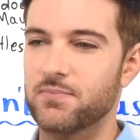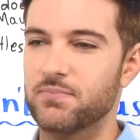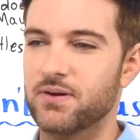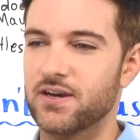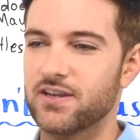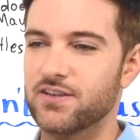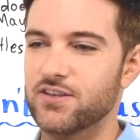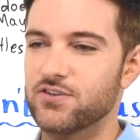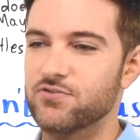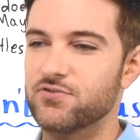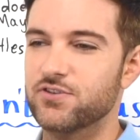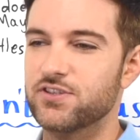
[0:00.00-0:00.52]

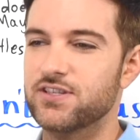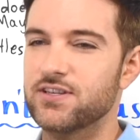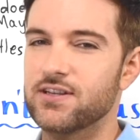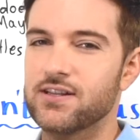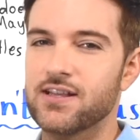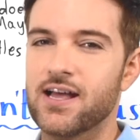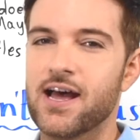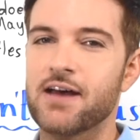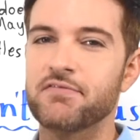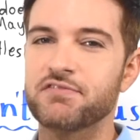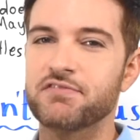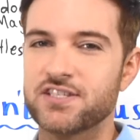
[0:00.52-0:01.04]
But you
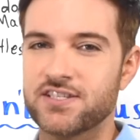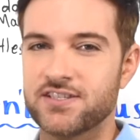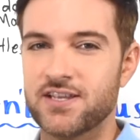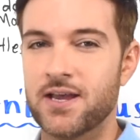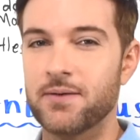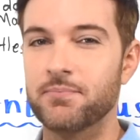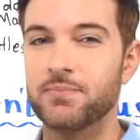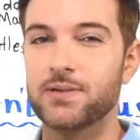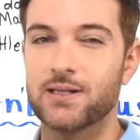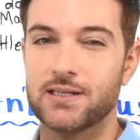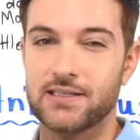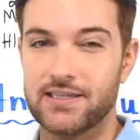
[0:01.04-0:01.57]
still have
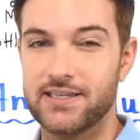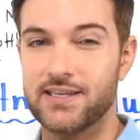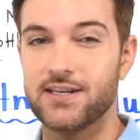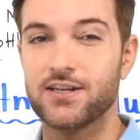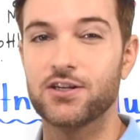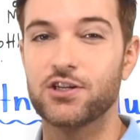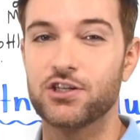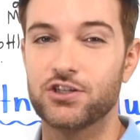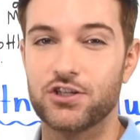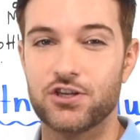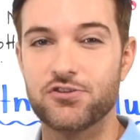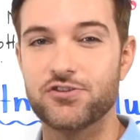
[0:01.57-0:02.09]
some
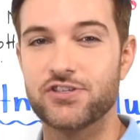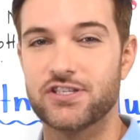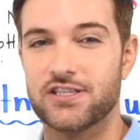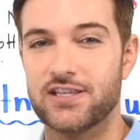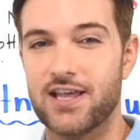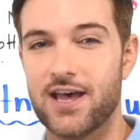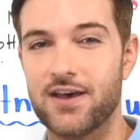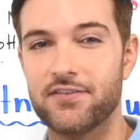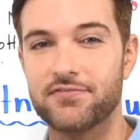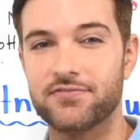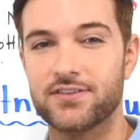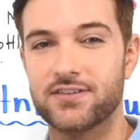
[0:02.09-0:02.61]
clean clothes
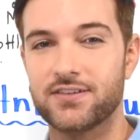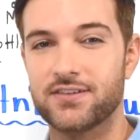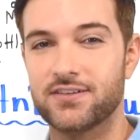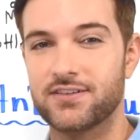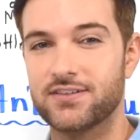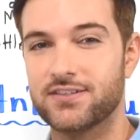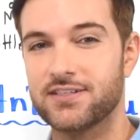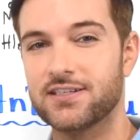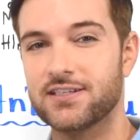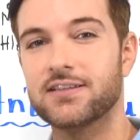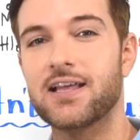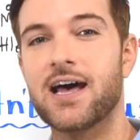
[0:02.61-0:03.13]
left
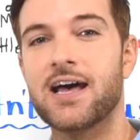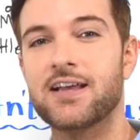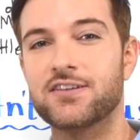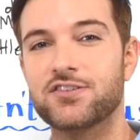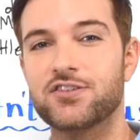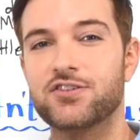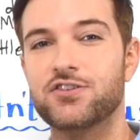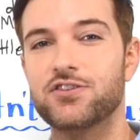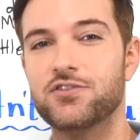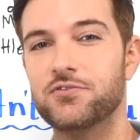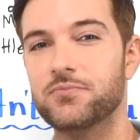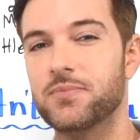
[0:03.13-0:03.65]
to
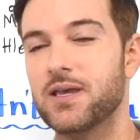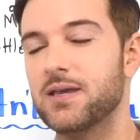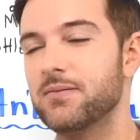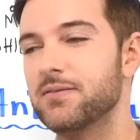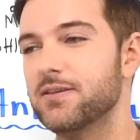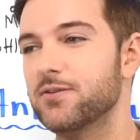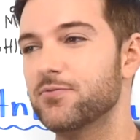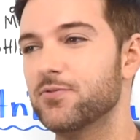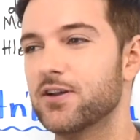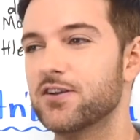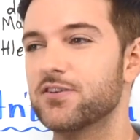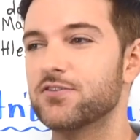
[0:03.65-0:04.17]
last you
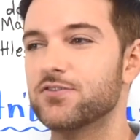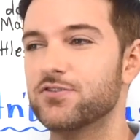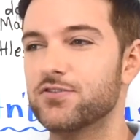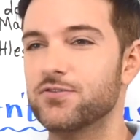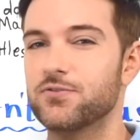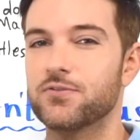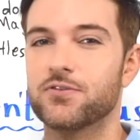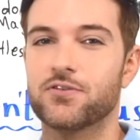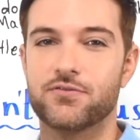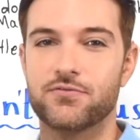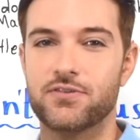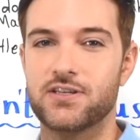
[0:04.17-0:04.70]
maybe 1 or 2
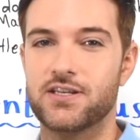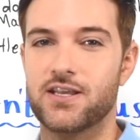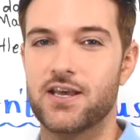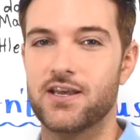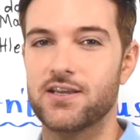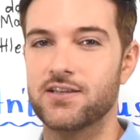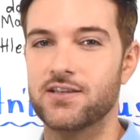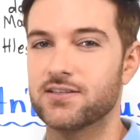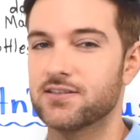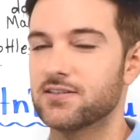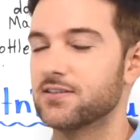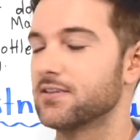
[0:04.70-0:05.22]
or 3
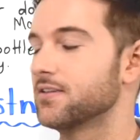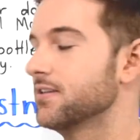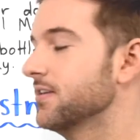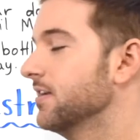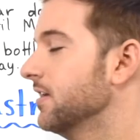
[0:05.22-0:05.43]
days.